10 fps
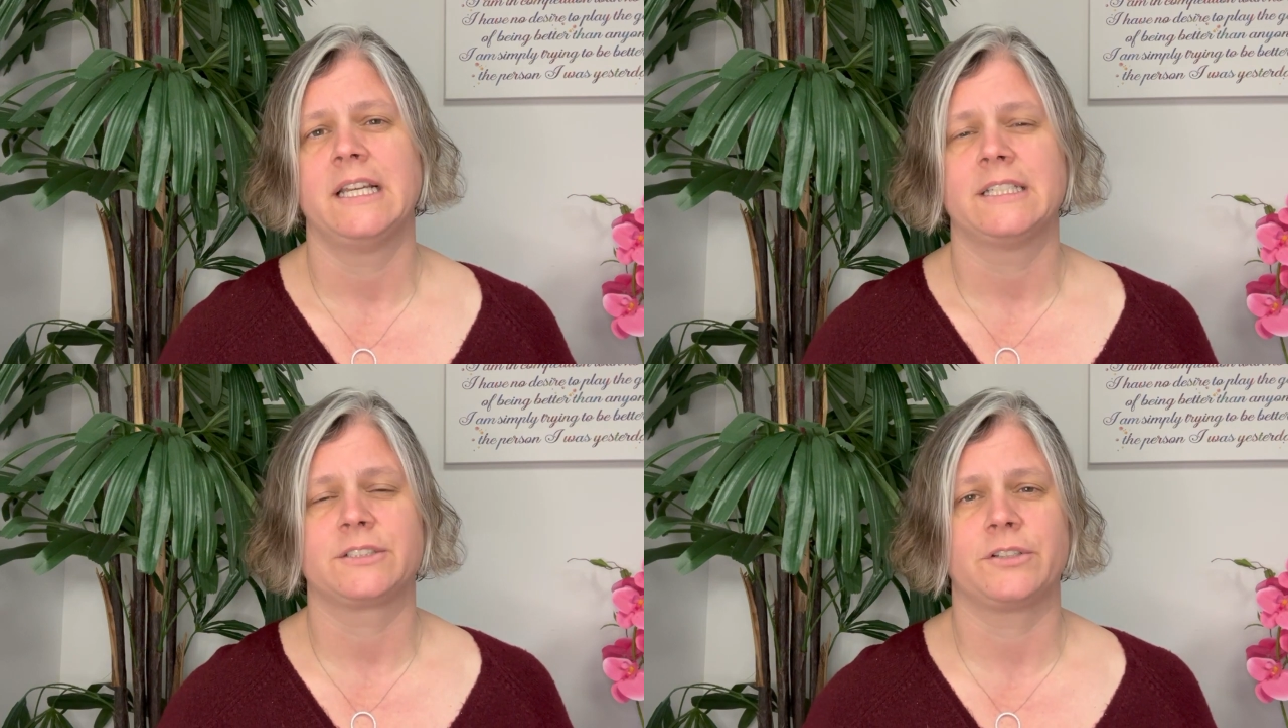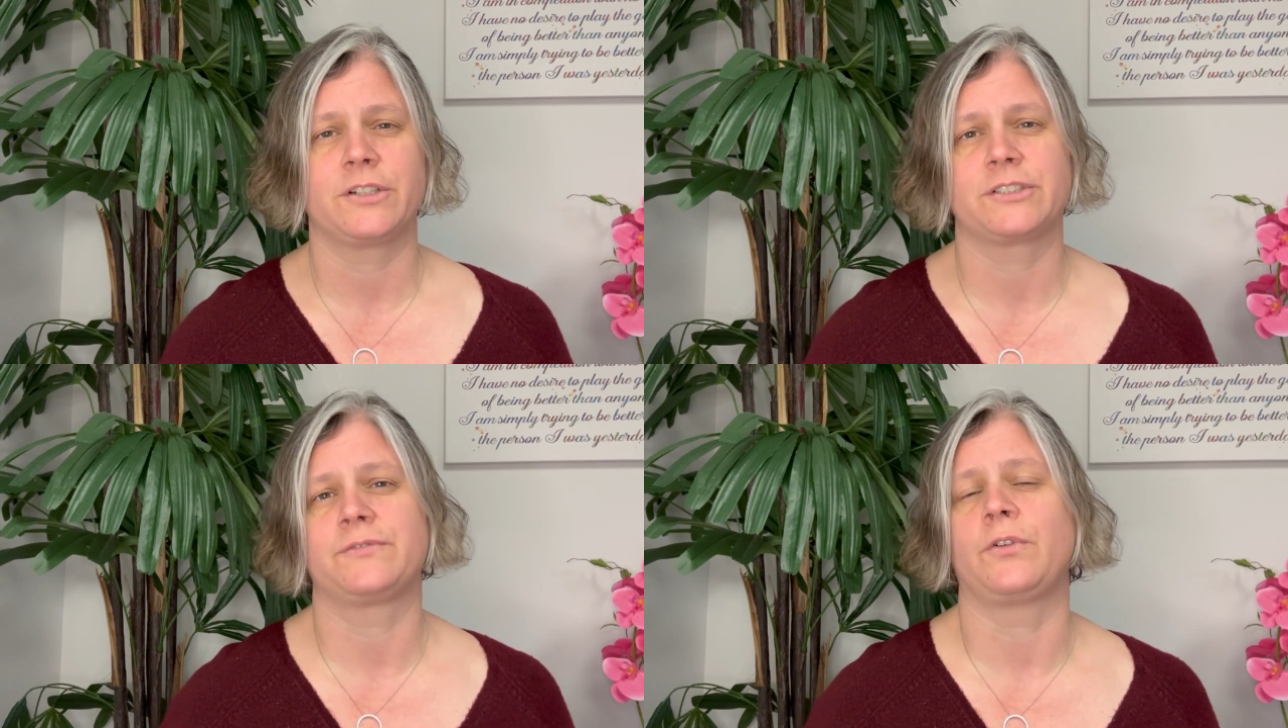So
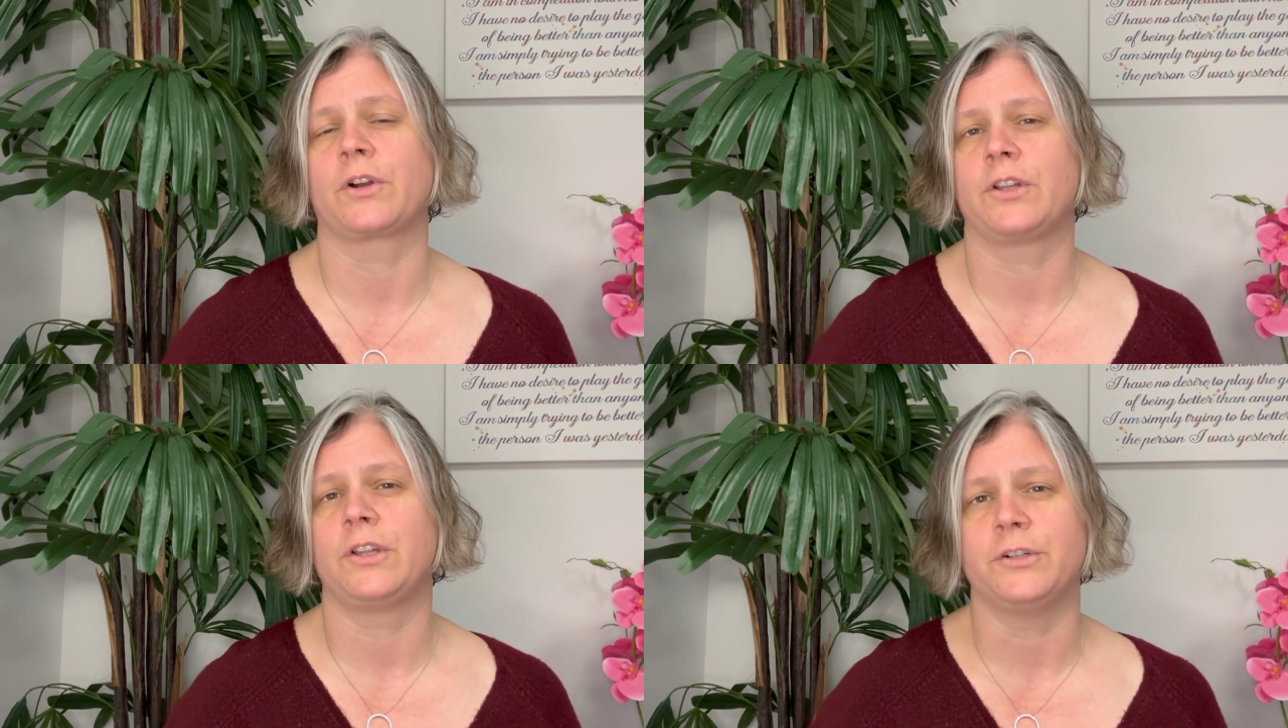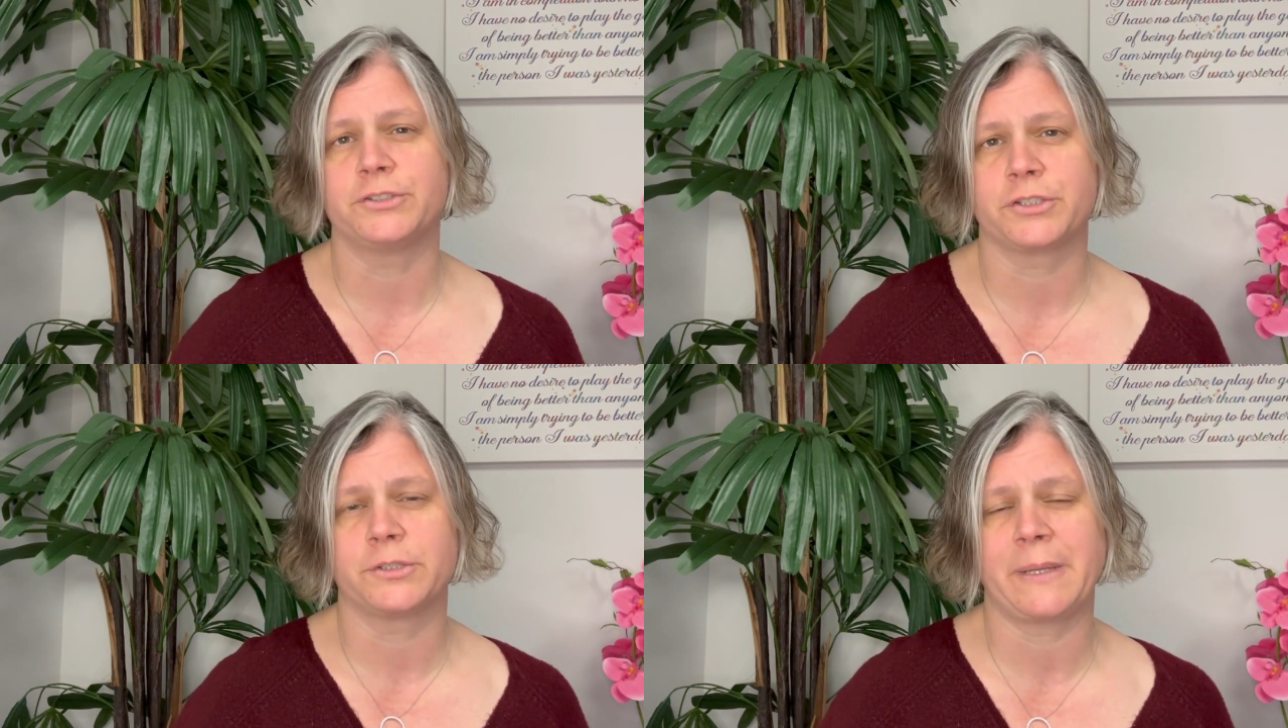there's
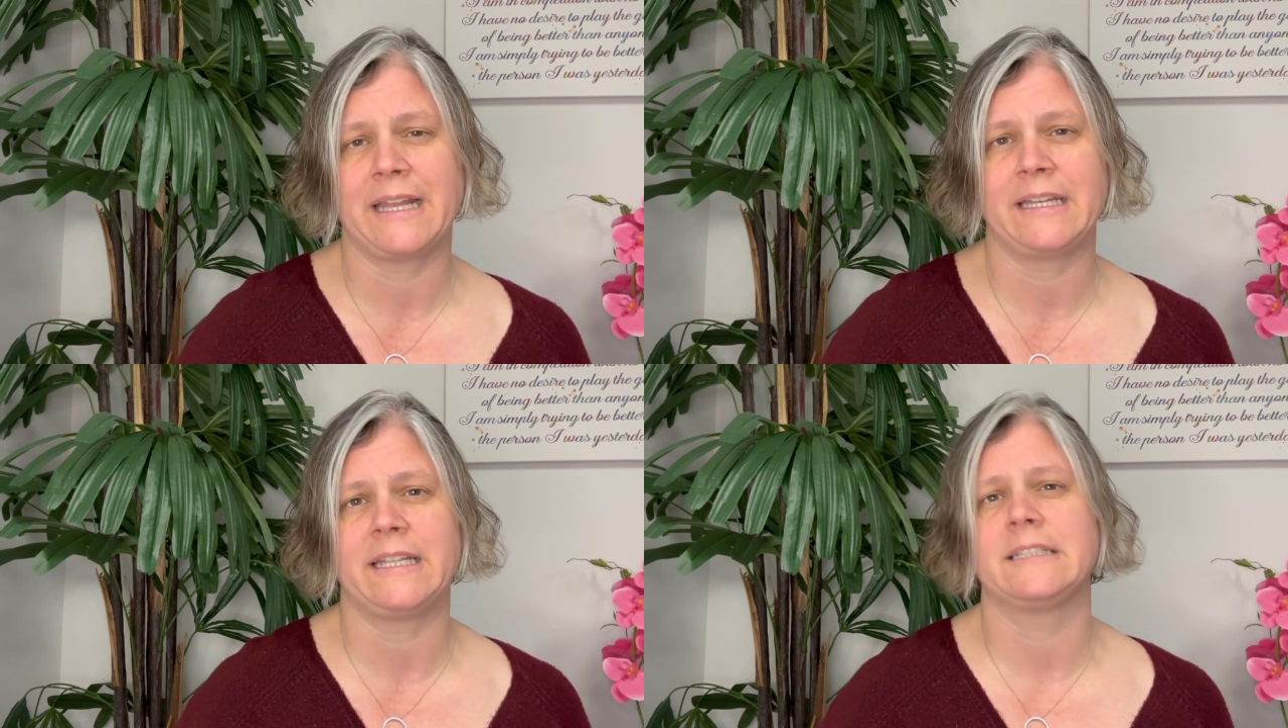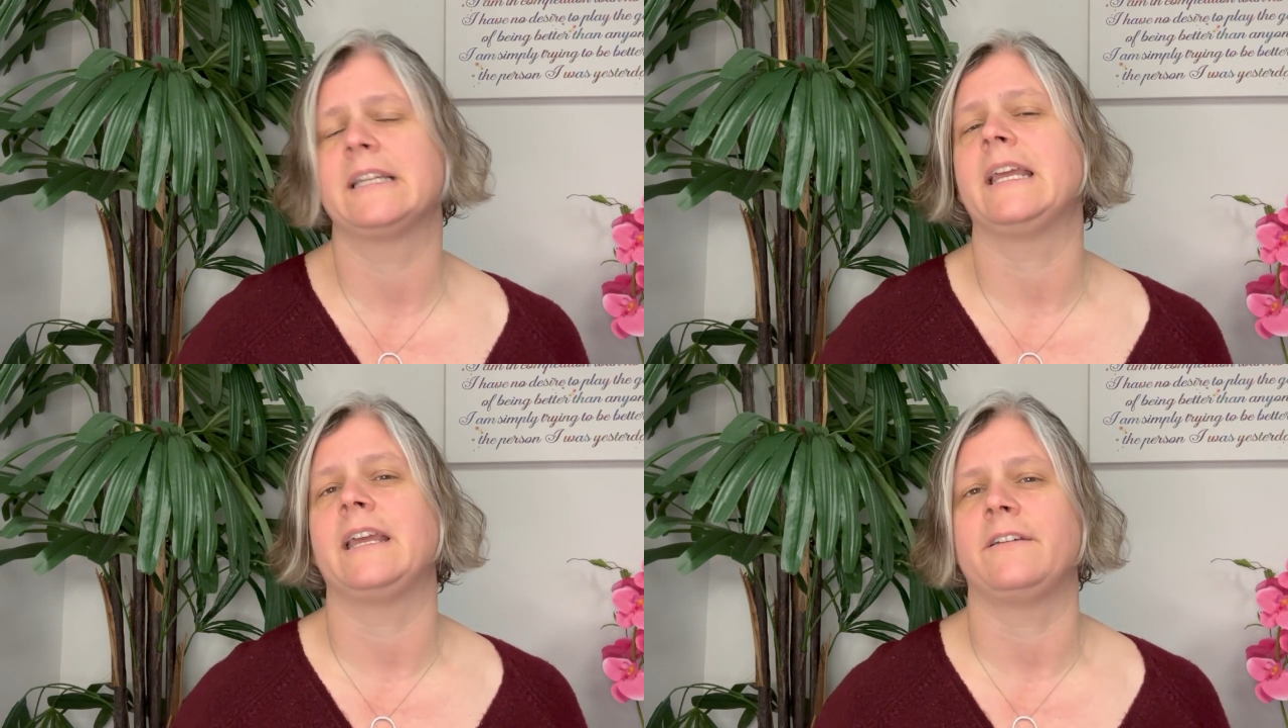foreclosure
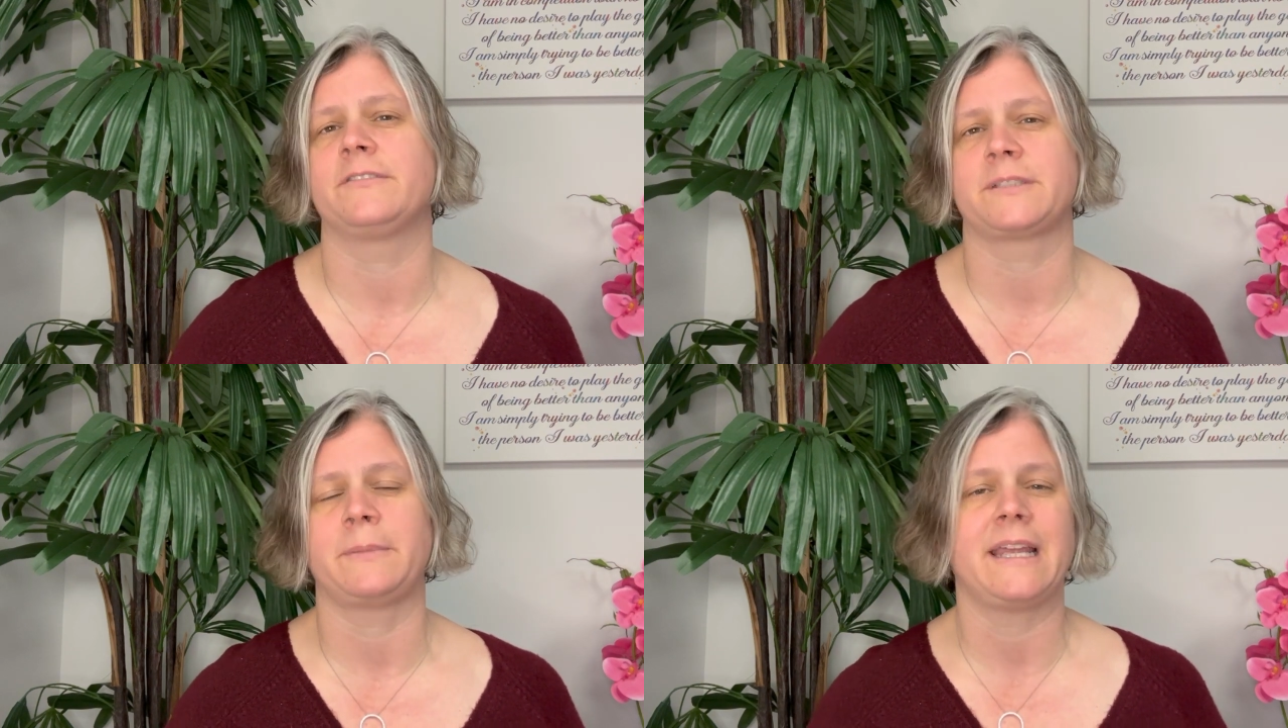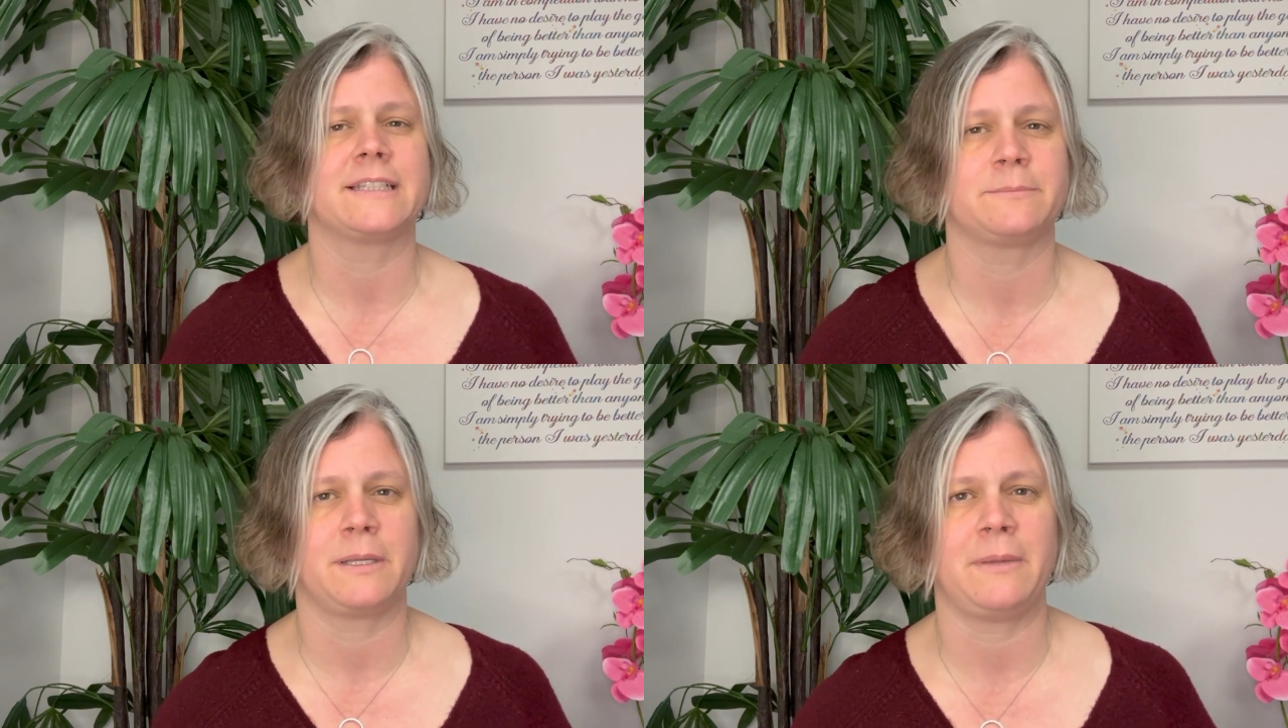pending if somebody
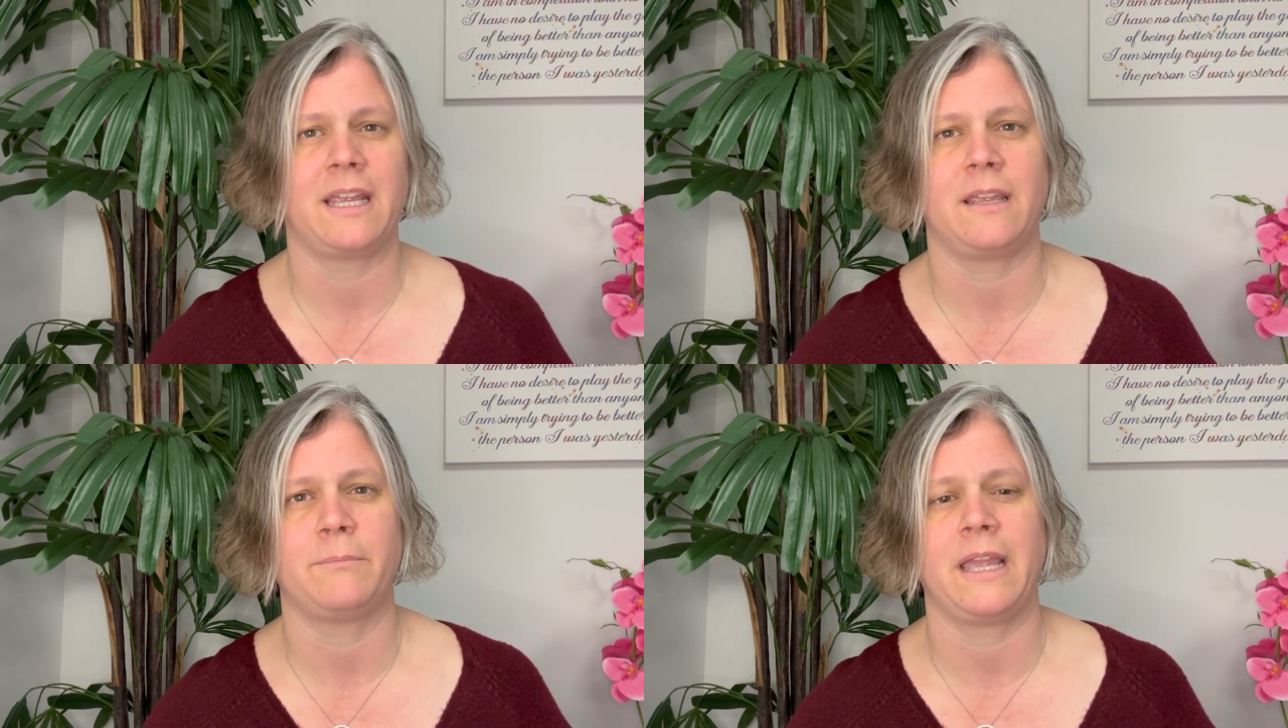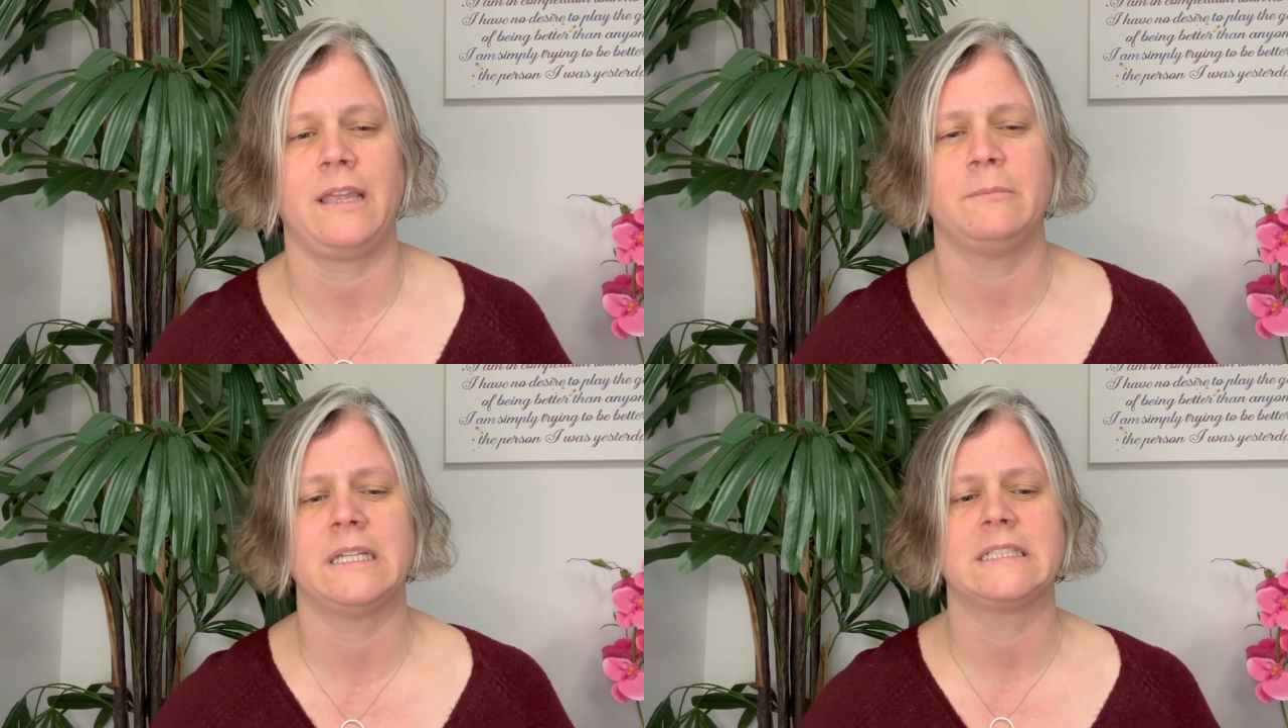hasn't been making
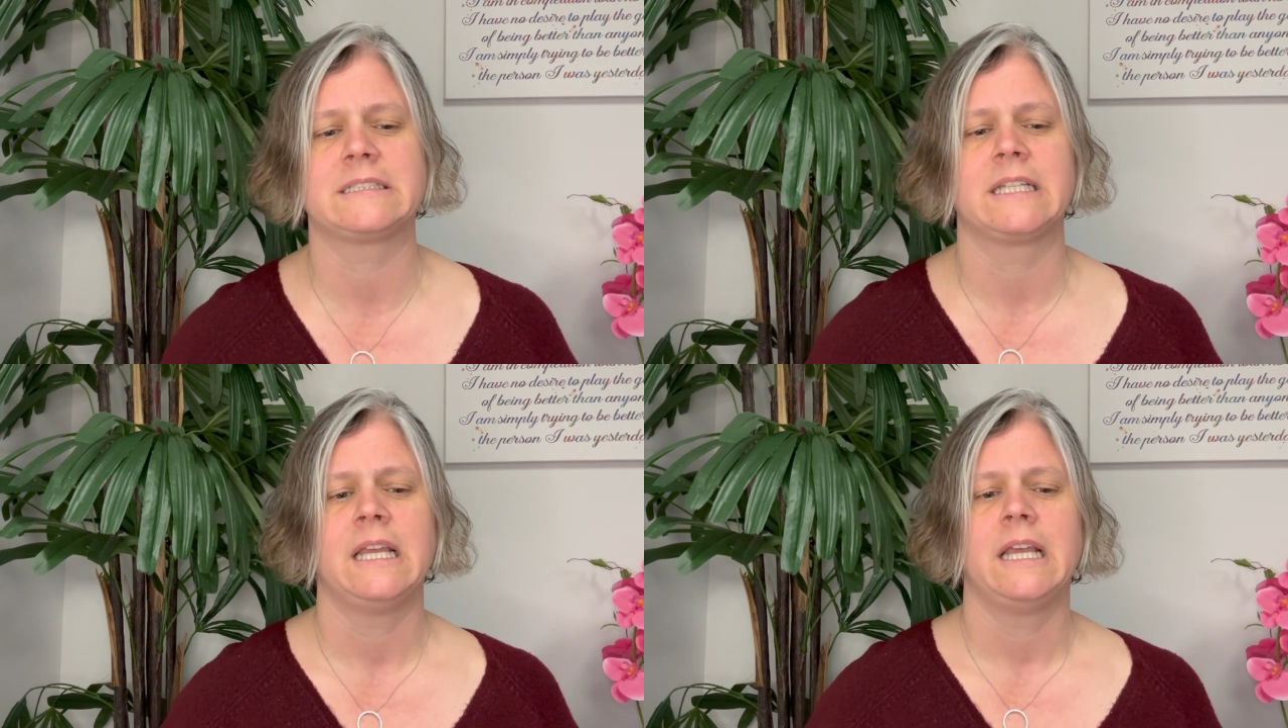payments,